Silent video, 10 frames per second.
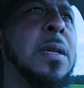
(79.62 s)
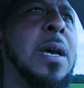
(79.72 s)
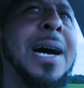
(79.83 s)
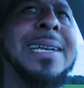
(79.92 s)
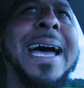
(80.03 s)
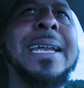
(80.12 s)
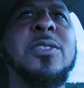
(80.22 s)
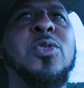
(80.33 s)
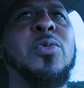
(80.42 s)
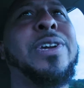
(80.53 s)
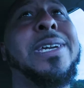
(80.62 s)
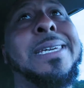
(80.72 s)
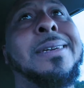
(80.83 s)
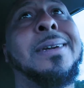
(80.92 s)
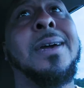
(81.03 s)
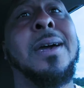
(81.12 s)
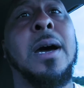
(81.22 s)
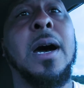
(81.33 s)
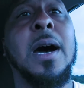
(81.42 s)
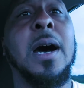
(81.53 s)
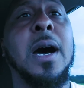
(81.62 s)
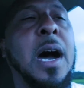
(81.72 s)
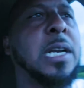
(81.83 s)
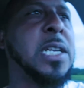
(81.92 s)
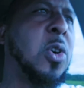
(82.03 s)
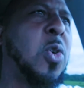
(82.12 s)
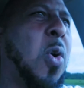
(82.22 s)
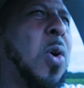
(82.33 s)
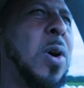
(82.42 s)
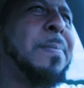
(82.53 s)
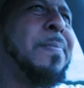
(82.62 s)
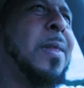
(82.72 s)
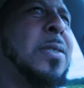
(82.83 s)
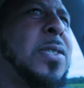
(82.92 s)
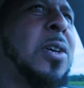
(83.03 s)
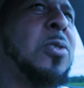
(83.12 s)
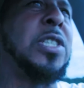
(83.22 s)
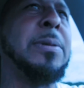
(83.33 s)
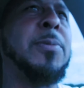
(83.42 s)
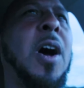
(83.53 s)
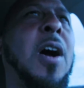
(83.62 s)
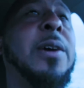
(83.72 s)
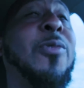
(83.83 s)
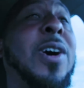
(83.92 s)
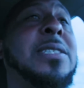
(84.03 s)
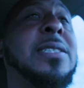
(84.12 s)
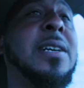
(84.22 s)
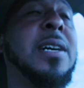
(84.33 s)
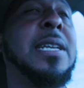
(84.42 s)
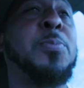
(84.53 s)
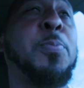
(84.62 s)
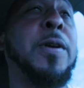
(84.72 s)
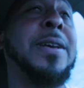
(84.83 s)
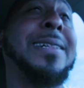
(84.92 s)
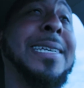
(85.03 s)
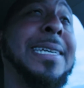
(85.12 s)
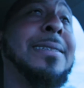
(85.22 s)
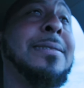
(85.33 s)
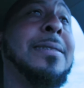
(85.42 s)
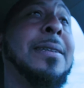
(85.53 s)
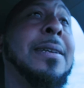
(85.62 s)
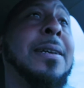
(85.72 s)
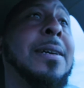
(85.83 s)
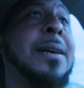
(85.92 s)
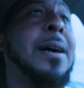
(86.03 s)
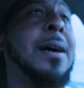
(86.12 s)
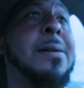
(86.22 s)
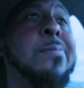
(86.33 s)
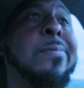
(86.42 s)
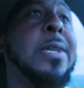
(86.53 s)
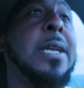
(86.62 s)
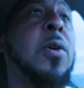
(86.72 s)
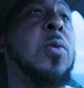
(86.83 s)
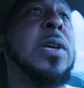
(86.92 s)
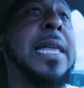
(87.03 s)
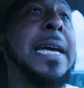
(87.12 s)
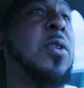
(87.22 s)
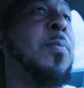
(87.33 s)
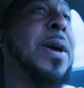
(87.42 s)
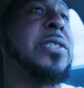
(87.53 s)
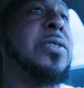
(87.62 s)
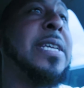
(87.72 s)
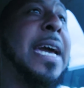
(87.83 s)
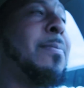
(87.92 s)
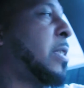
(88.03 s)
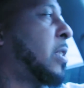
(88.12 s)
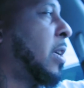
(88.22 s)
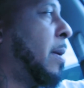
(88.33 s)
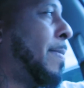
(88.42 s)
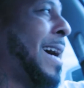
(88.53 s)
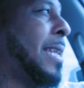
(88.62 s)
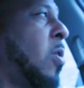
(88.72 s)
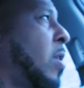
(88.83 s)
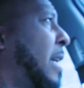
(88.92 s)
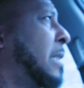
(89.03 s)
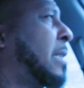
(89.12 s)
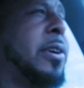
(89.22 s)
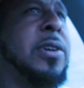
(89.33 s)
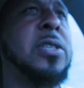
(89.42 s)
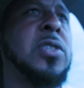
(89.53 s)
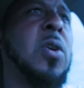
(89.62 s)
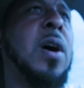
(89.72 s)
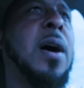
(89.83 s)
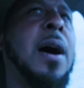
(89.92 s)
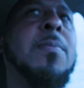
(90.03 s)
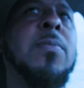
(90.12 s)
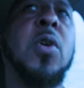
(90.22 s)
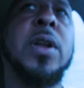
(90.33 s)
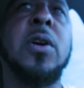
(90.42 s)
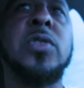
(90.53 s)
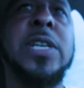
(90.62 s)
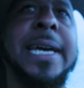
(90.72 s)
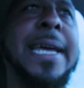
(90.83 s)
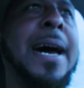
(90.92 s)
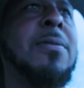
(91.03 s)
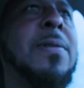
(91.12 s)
A 93 Honda Accord. It's a little cheap car. It runs good. It's pretty clean. It don't look like no major damage to the body or the interior, so I'm going to go check it out,